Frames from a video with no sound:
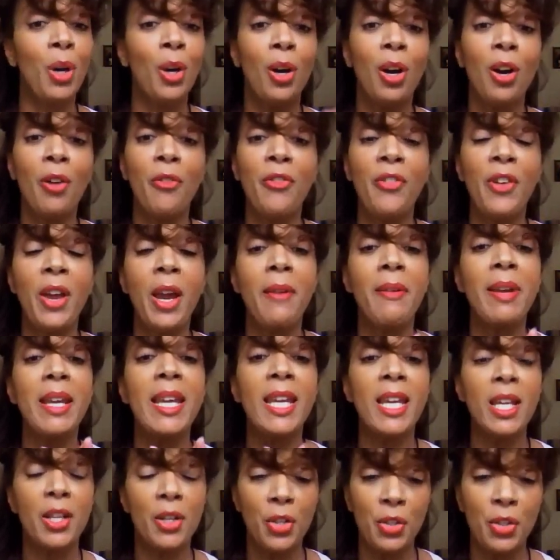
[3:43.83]
her very
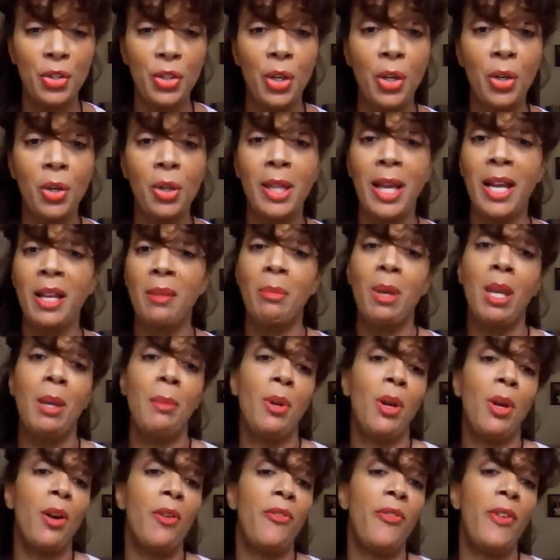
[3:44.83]
inner circle, like
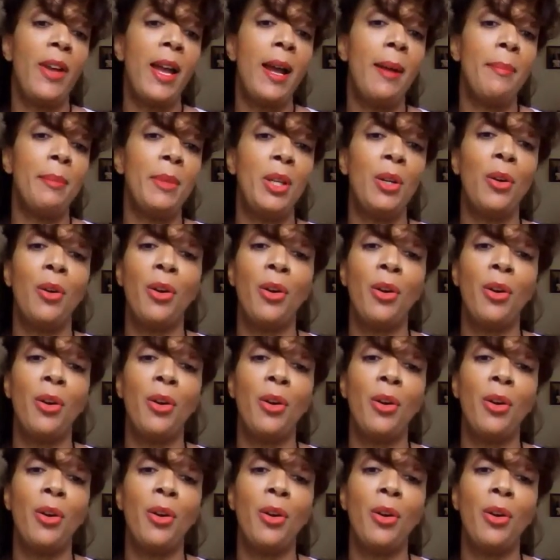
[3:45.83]
maybe her family